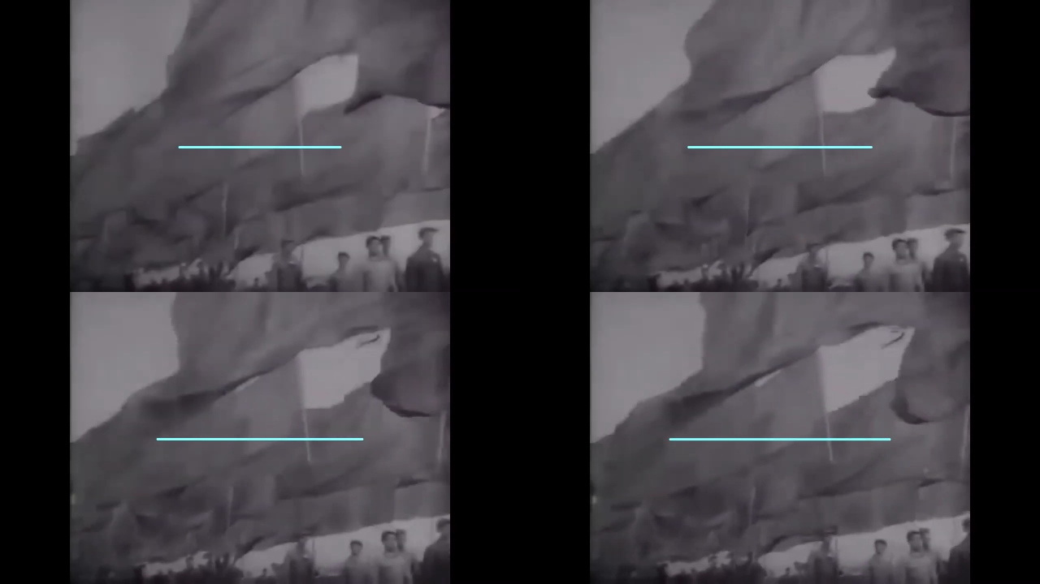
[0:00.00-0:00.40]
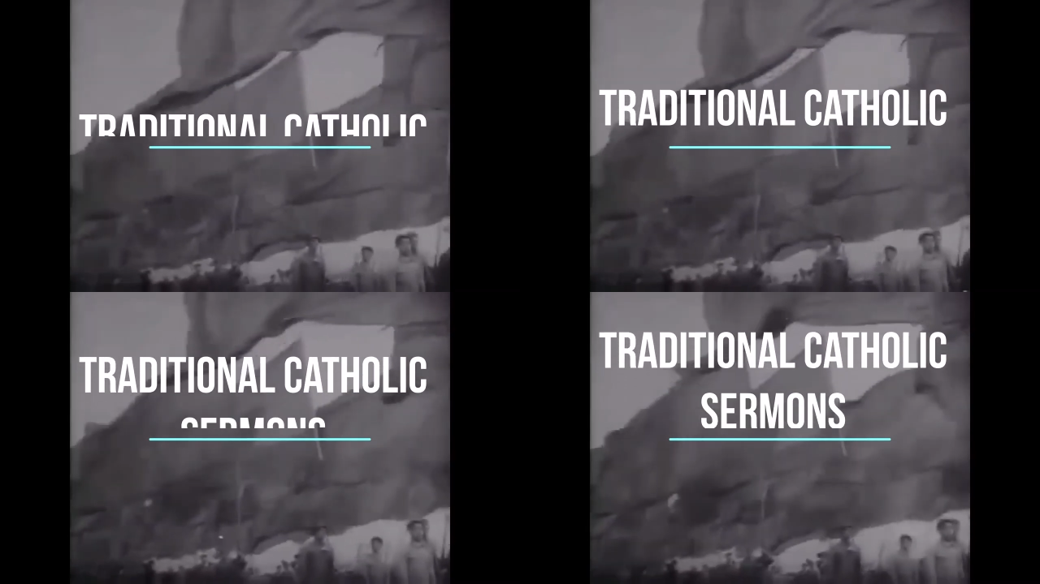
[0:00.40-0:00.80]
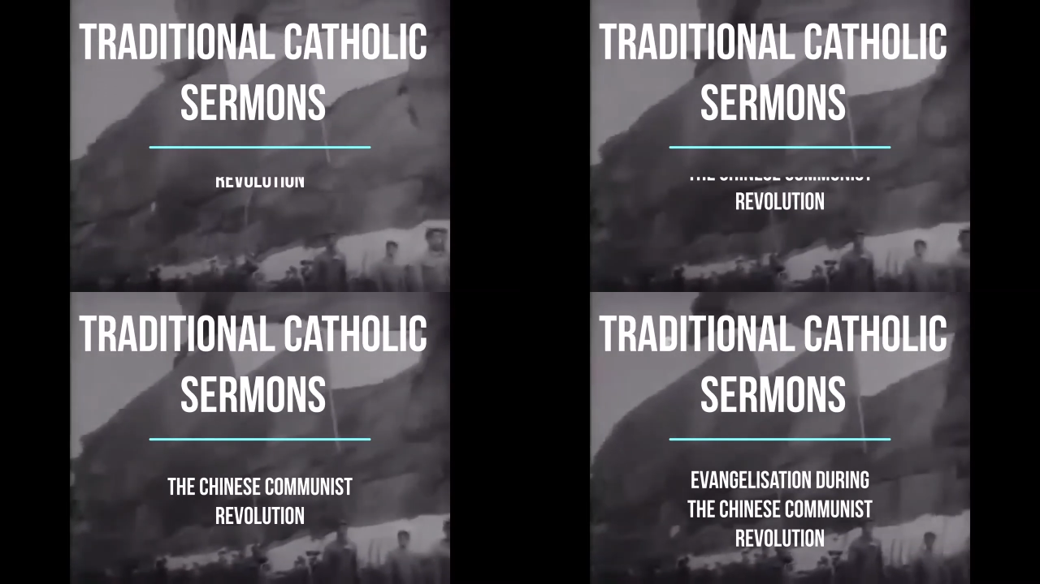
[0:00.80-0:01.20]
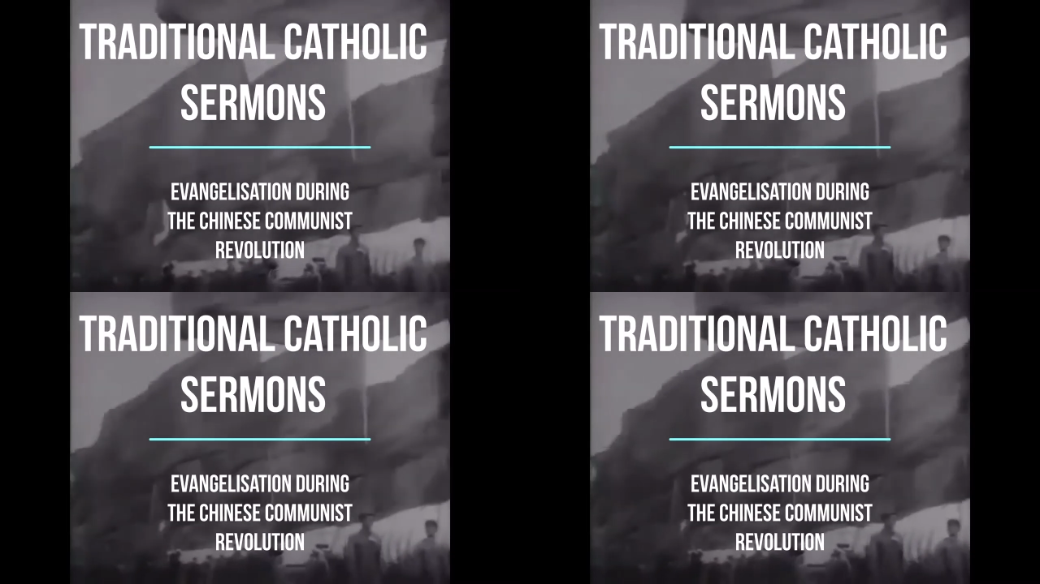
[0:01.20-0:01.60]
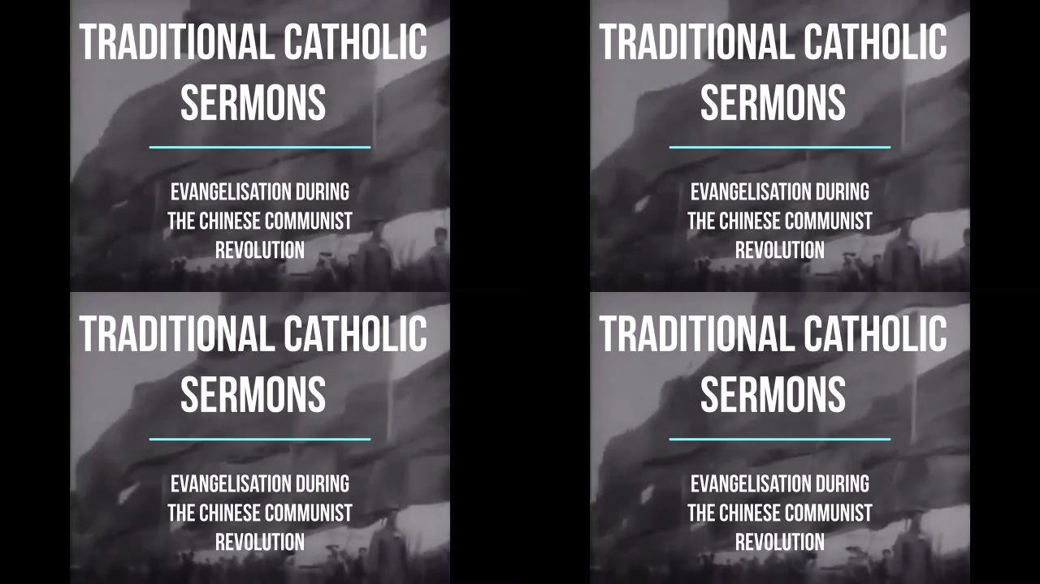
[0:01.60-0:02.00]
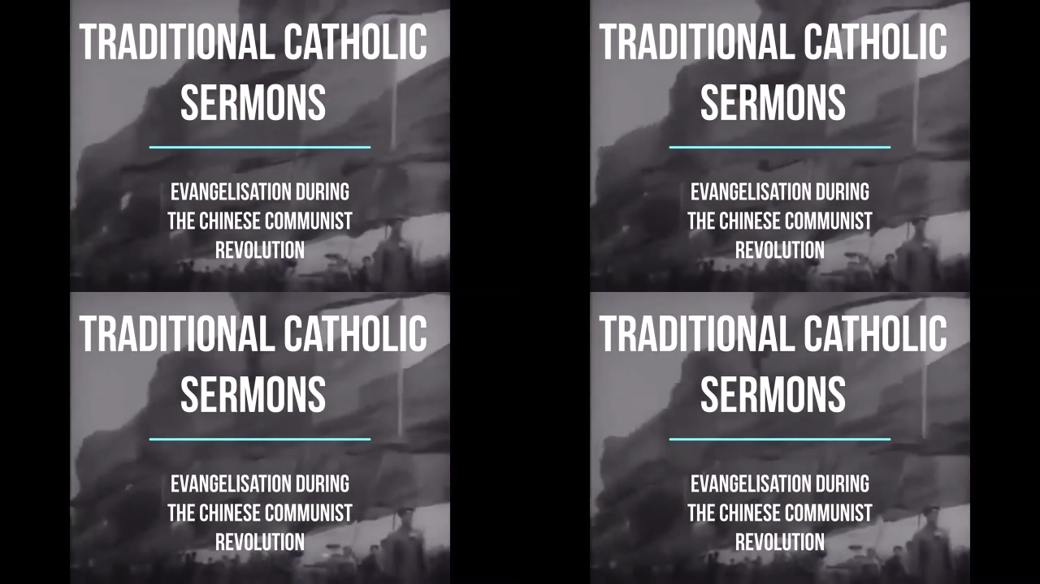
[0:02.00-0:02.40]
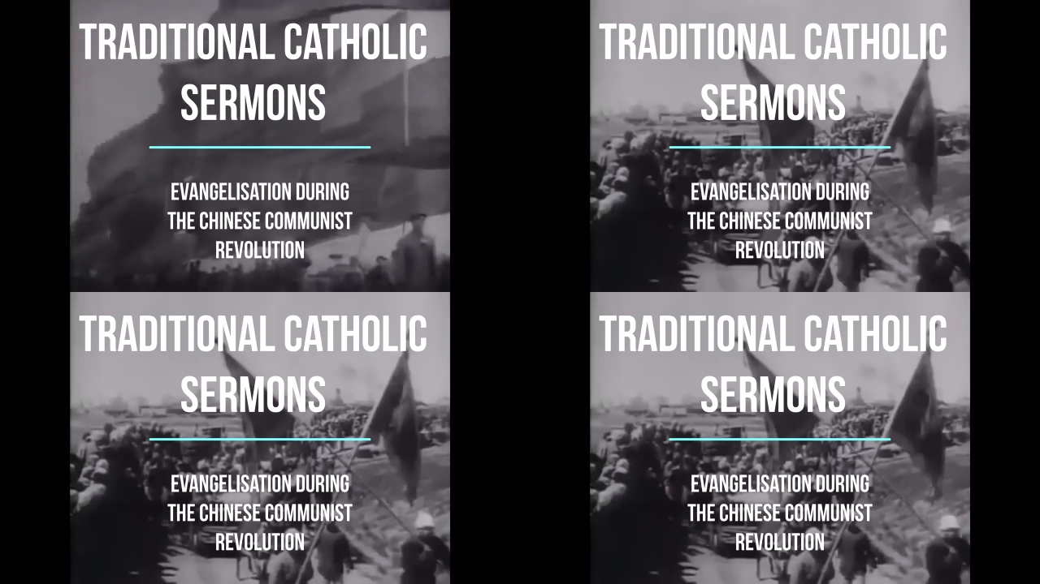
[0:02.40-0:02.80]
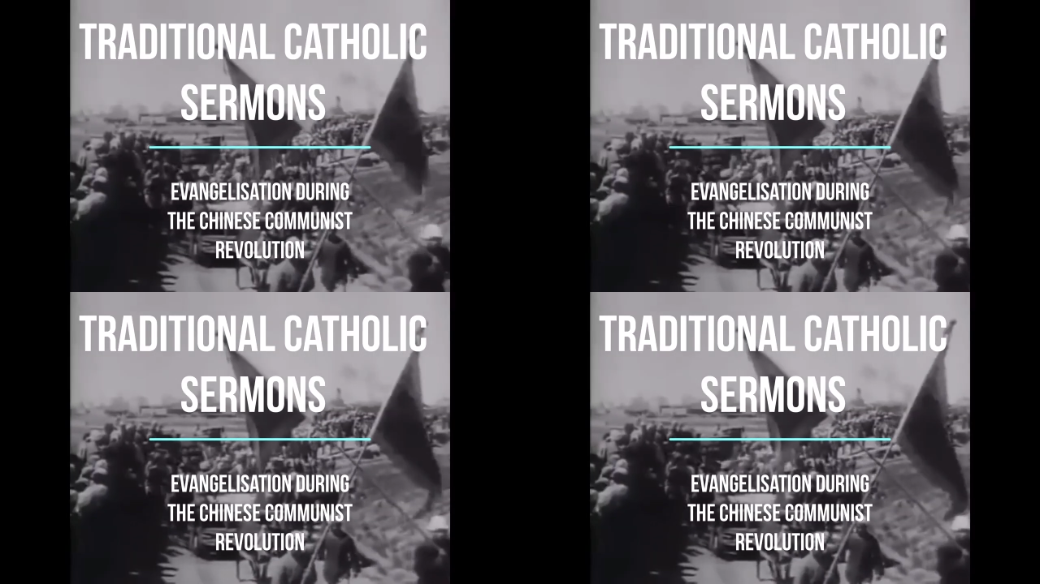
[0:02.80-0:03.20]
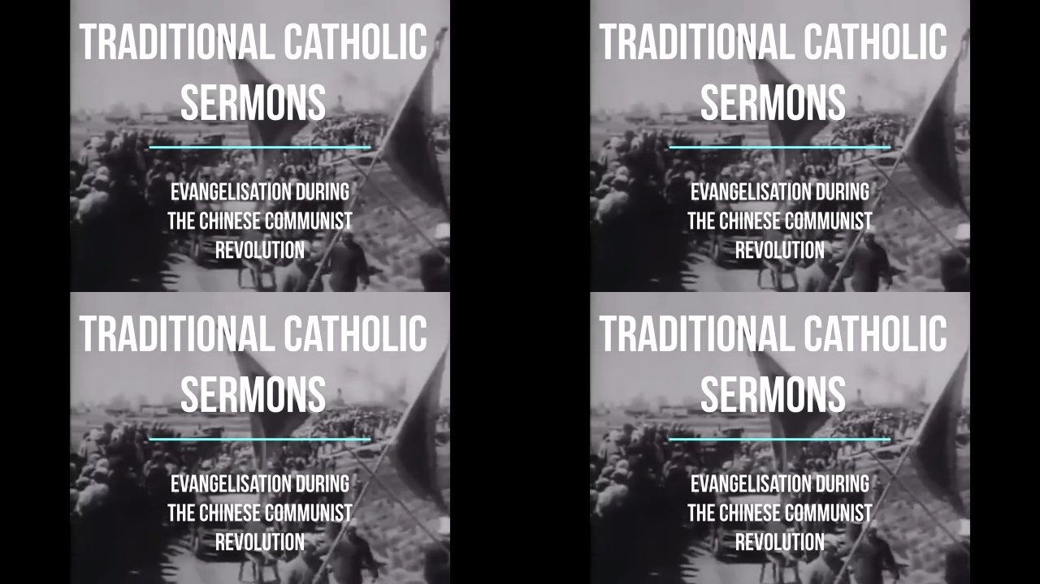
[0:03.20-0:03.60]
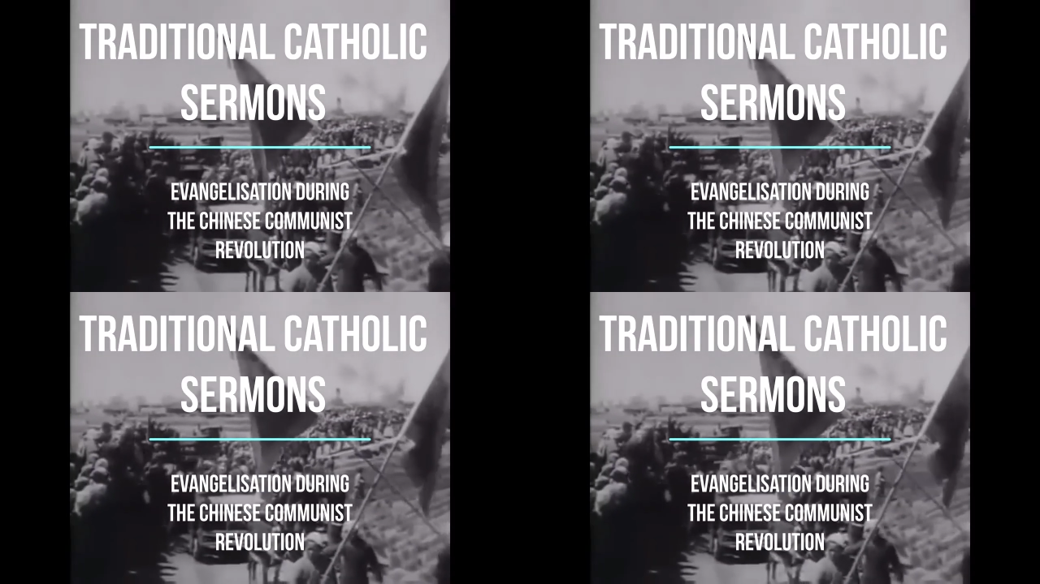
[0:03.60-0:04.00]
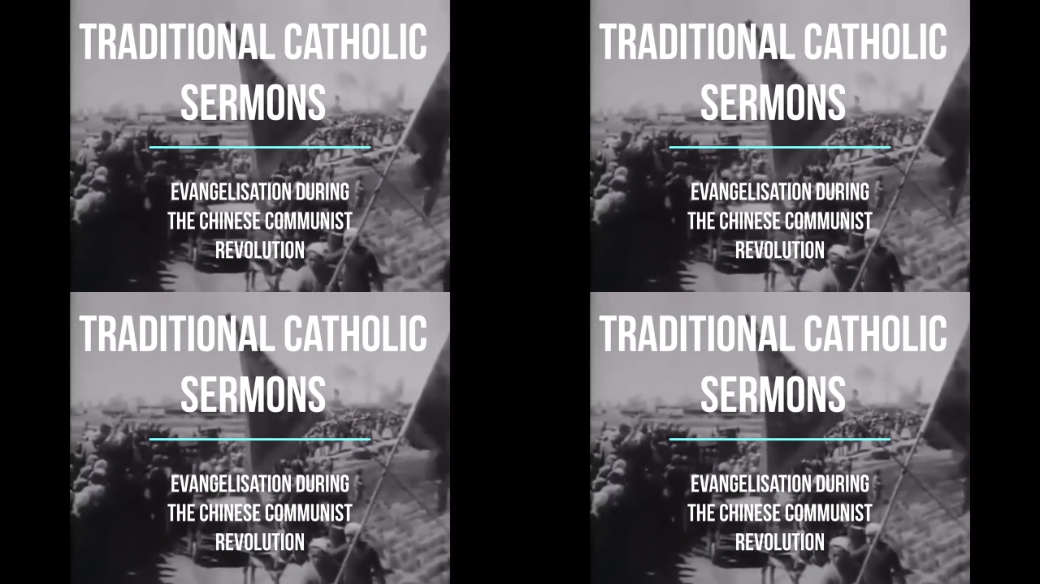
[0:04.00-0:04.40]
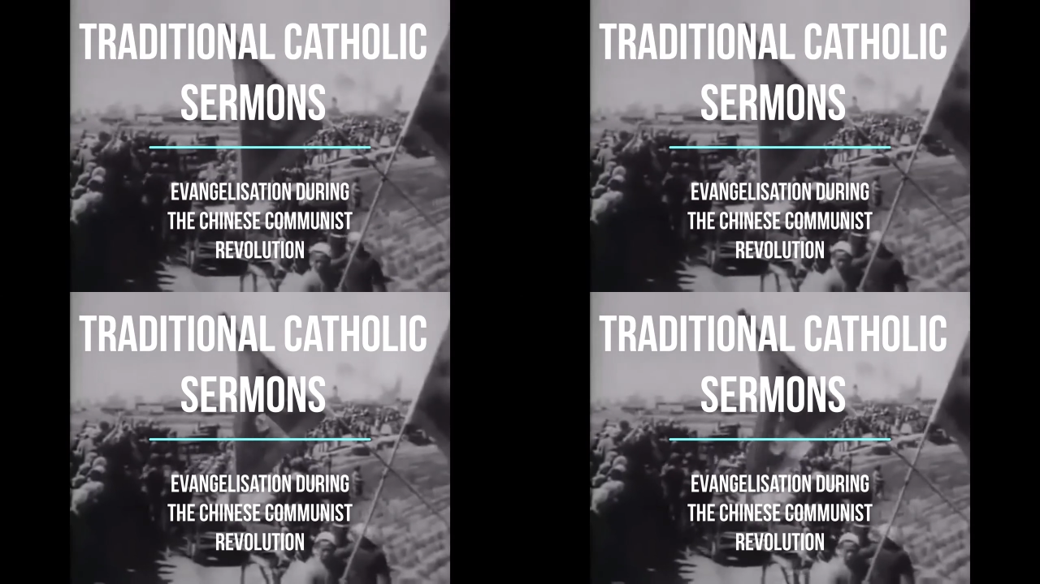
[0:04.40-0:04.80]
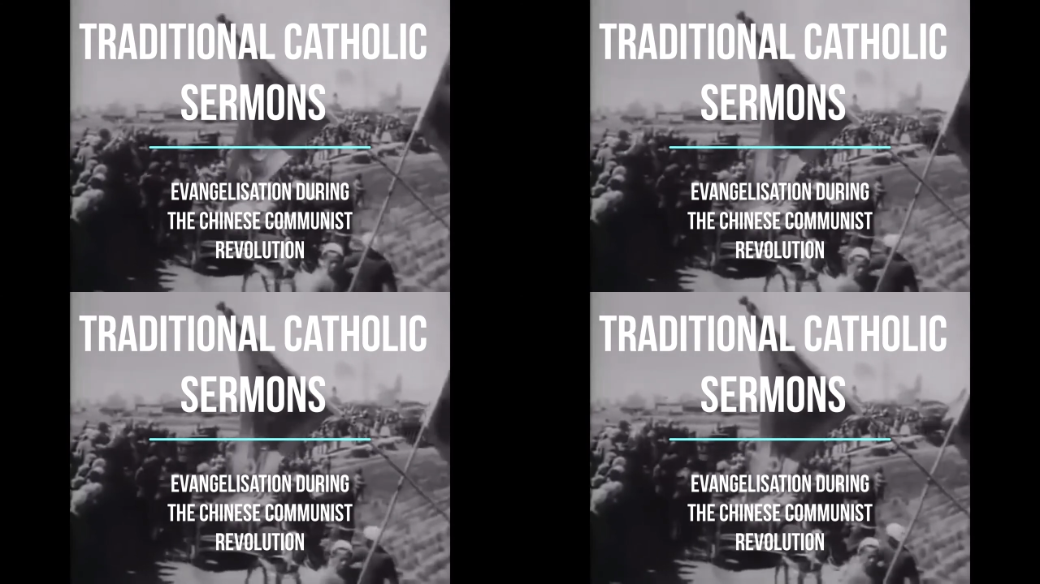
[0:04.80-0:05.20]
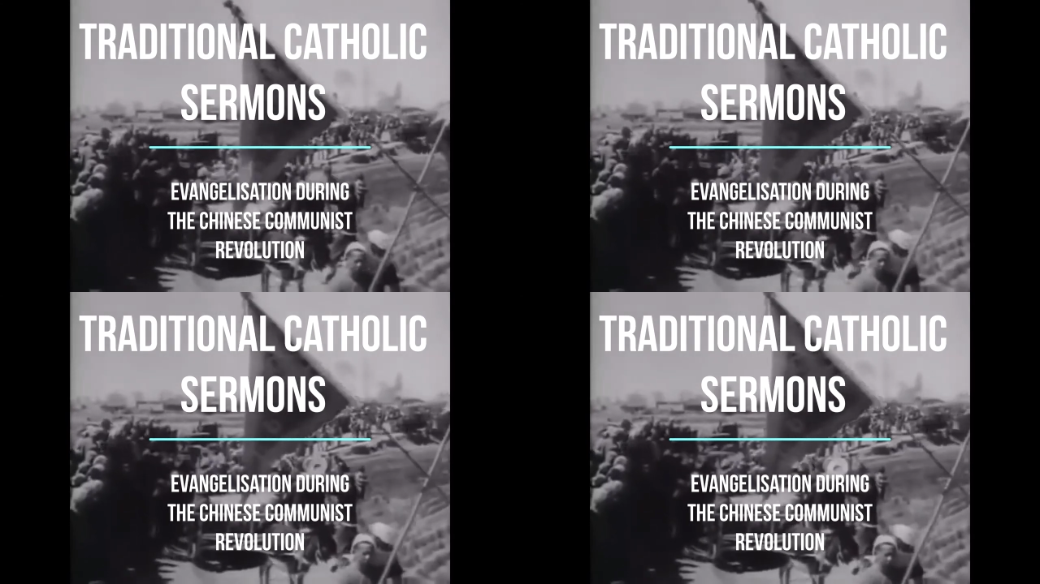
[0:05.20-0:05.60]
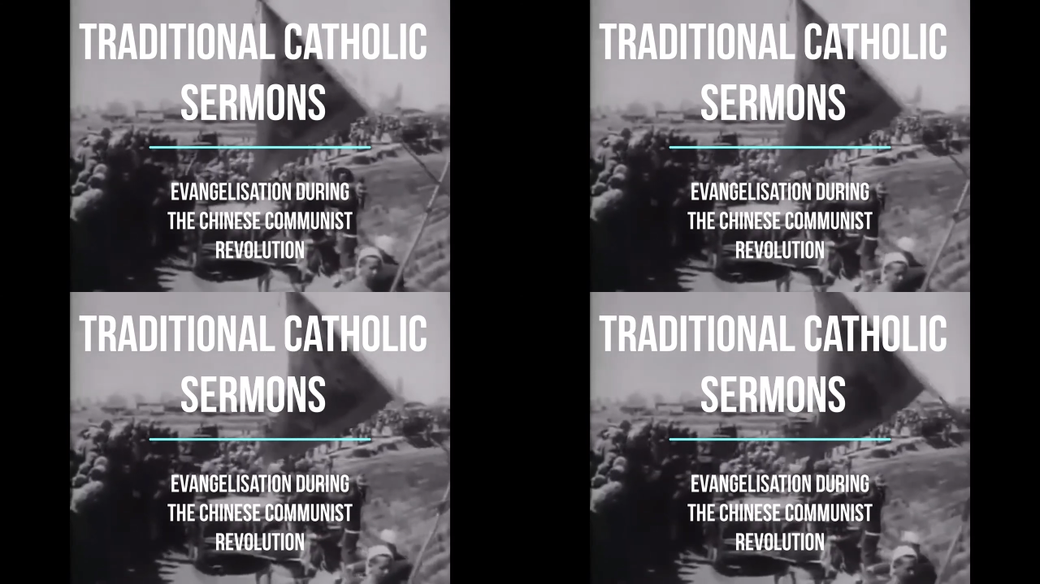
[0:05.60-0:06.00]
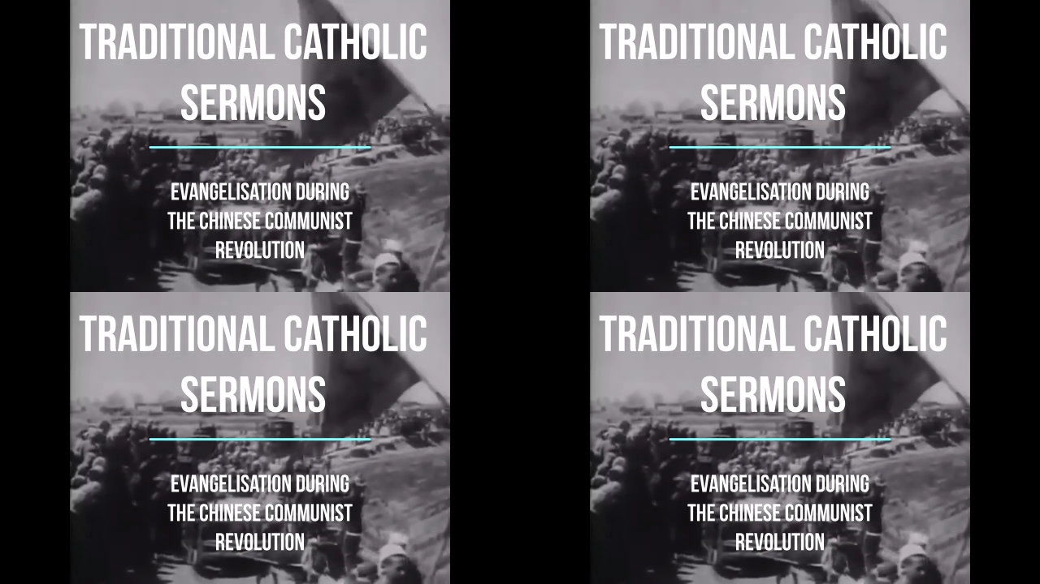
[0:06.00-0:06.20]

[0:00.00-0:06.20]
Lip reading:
No face is visible, so there are no lips to read.